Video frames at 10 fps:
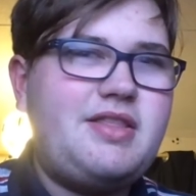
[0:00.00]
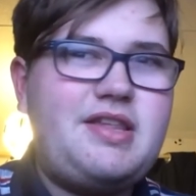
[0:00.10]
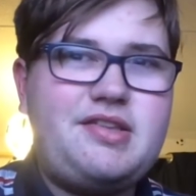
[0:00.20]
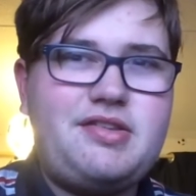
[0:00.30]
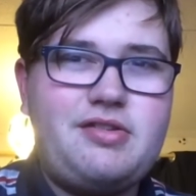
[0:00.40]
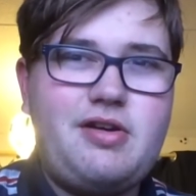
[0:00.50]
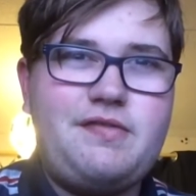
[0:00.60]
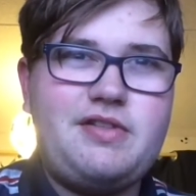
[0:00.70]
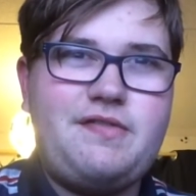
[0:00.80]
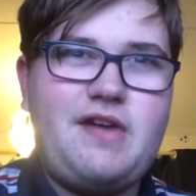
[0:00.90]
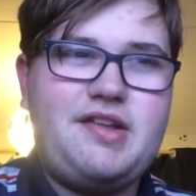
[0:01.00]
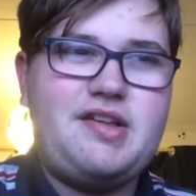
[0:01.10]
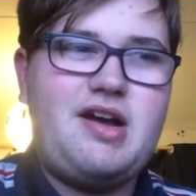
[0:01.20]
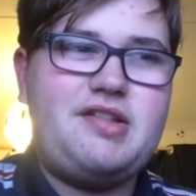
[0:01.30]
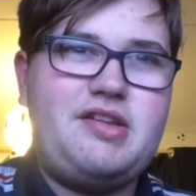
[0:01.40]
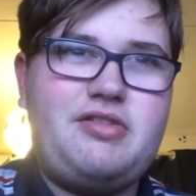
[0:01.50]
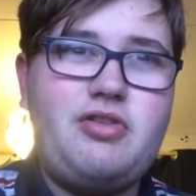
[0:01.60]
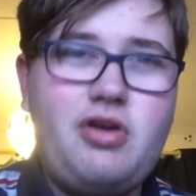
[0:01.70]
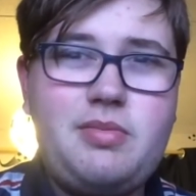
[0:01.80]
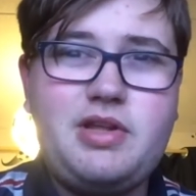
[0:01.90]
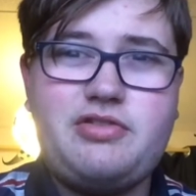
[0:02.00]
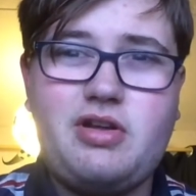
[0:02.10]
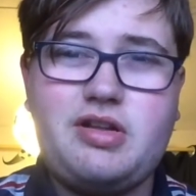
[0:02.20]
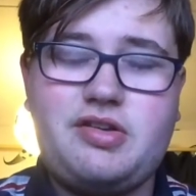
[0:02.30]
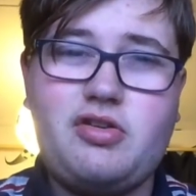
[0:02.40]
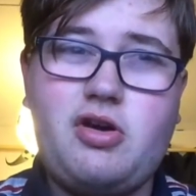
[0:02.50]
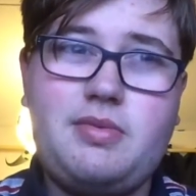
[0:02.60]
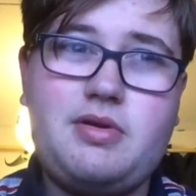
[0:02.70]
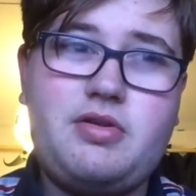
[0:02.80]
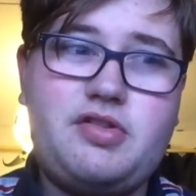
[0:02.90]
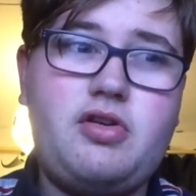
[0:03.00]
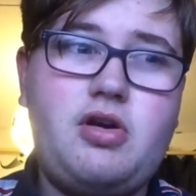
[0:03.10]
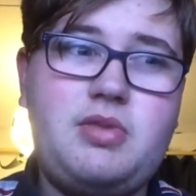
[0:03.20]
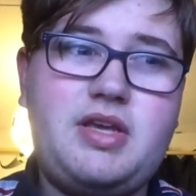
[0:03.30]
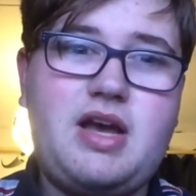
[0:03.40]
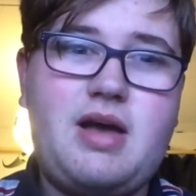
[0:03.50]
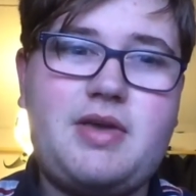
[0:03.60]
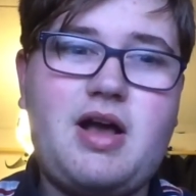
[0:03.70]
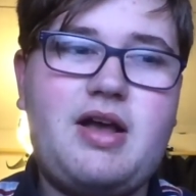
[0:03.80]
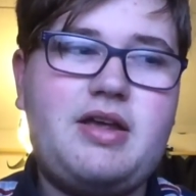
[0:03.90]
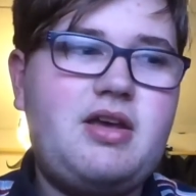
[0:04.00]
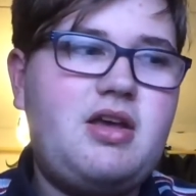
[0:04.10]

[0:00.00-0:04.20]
this is not for the faint hearted. Normally, Jolly is a, normal, is a normally calm guy,